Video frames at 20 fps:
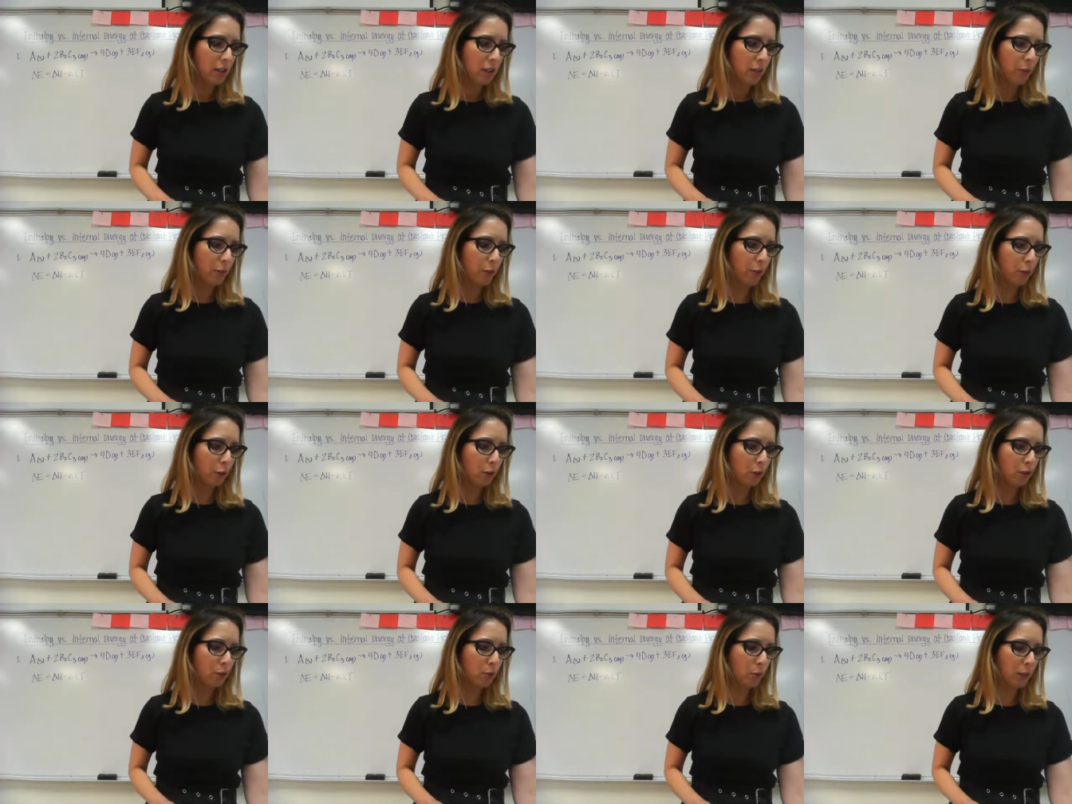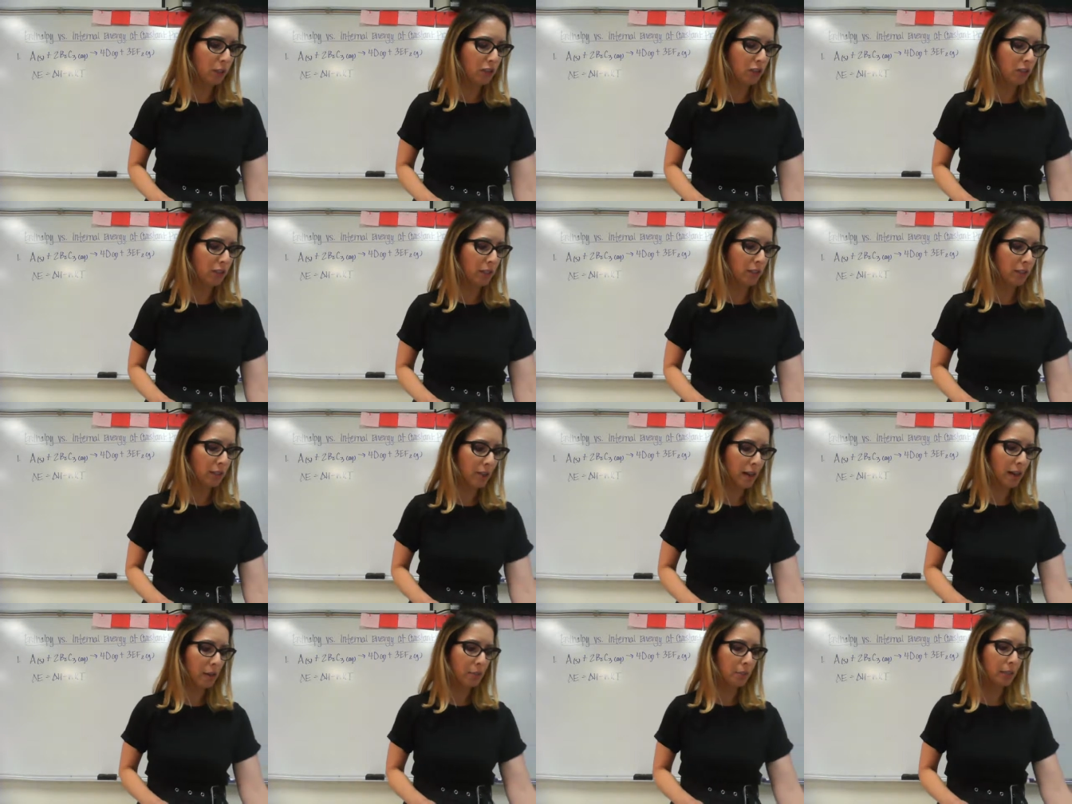The first question
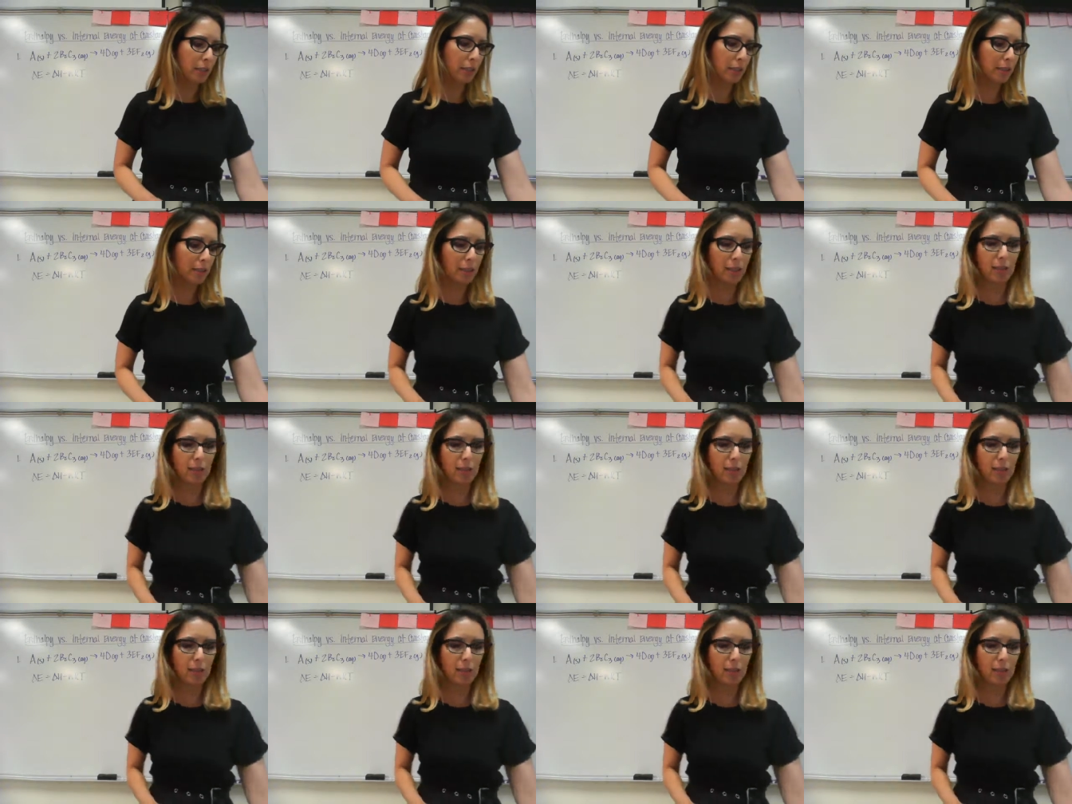says,